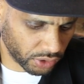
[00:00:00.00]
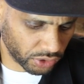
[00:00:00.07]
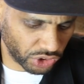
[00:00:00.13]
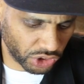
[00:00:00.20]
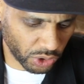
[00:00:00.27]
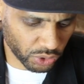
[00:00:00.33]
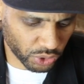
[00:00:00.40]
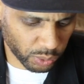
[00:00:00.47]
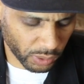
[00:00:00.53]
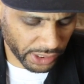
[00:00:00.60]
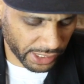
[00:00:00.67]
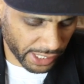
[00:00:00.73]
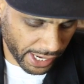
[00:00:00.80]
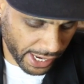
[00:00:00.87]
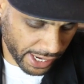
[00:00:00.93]
June
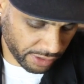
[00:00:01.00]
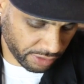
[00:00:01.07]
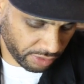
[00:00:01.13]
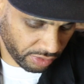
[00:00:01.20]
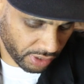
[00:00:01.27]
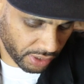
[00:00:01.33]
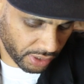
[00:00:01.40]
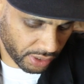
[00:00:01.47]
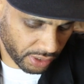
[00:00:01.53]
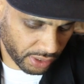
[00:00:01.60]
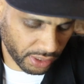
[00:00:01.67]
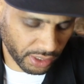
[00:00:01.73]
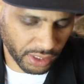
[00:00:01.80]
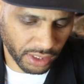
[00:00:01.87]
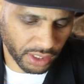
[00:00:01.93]
28th,
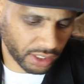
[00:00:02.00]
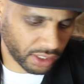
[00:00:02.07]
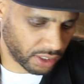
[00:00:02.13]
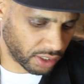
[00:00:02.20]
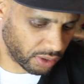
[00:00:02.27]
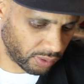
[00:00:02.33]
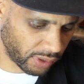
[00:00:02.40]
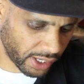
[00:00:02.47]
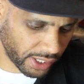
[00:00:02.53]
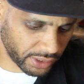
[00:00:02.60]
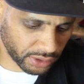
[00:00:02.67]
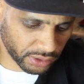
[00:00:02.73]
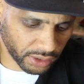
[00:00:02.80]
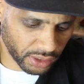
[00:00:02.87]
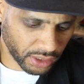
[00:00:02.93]
all right,
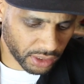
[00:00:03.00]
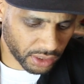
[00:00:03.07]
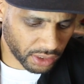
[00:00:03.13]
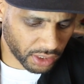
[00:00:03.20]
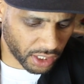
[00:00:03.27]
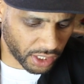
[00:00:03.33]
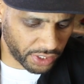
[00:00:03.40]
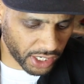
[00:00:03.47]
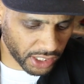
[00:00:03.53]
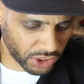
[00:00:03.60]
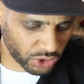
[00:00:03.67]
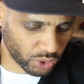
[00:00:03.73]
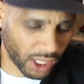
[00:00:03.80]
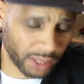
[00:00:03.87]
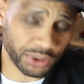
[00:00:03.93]
another
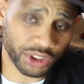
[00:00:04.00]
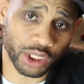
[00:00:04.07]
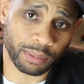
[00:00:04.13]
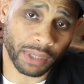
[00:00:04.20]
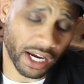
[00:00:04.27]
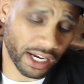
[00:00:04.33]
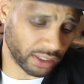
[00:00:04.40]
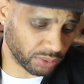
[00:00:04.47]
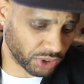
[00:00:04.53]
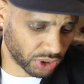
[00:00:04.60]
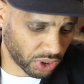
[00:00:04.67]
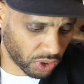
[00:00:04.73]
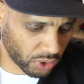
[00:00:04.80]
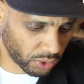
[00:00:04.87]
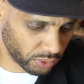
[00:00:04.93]
dropship item
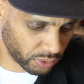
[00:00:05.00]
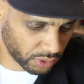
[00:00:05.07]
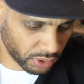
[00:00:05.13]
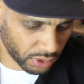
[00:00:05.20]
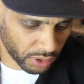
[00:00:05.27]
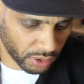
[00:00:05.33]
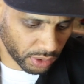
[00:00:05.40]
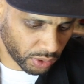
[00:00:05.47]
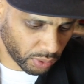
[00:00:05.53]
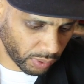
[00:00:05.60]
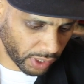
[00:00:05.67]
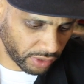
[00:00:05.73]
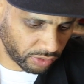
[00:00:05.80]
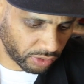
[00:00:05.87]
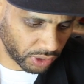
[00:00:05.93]
sold.
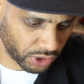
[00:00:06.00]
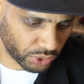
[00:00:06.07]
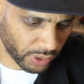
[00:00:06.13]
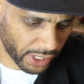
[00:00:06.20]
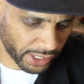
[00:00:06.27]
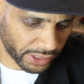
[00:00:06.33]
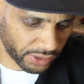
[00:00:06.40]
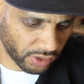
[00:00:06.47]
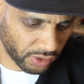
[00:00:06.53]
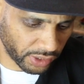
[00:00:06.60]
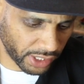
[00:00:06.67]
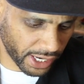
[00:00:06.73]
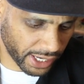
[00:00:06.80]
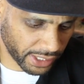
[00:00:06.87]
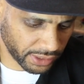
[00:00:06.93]
Waiting for the tracking on
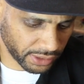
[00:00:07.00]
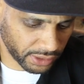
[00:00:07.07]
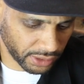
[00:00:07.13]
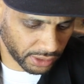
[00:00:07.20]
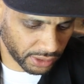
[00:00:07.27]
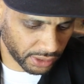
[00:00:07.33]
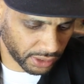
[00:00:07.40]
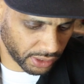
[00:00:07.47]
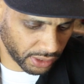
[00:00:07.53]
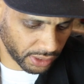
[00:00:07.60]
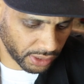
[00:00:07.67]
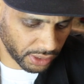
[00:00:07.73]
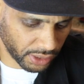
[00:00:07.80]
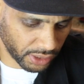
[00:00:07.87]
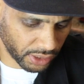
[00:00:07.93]
that.
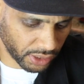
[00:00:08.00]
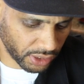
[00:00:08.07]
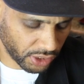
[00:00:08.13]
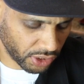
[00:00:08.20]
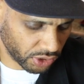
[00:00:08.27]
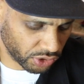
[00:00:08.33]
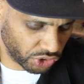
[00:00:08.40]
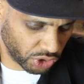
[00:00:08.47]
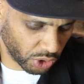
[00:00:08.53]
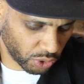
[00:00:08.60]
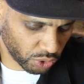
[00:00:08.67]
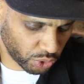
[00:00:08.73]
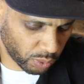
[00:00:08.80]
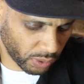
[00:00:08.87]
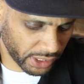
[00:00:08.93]

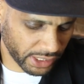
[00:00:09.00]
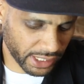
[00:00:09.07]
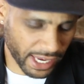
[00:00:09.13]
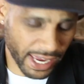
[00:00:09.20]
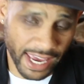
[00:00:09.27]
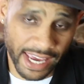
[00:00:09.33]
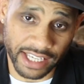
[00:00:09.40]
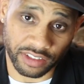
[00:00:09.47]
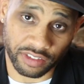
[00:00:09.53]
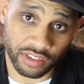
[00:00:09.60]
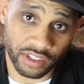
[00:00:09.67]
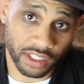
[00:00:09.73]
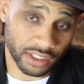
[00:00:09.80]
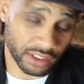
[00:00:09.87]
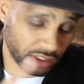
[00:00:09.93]
June 28th,
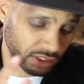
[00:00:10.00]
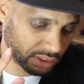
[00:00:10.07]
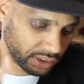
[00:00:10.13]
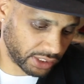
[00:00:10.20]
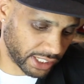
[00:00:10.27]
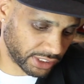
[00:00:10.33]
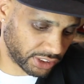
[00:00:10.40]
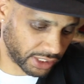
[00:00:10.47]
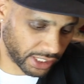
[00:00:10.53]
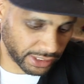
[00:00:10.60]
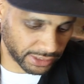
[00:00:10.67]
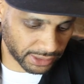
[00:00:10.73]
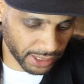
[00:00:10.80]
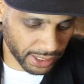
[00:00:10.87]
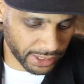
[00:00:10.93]
yesterday,
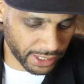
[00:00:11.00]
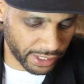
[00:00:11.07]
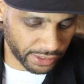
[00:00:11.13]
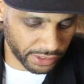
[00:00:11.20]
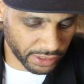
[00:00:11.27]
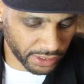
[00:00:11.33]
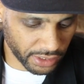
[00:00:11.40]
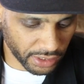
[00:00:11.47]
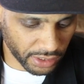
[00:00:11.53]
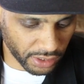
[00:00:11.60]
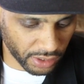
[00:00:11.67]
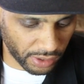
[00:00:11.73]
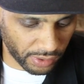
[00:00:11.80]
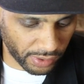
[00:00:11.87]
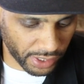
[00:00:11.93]
Sunday,
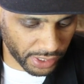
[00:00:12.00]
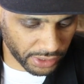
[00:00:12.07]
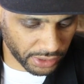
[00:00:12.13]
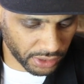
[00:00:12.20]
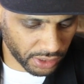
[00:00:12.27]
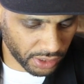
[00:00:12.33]
all right,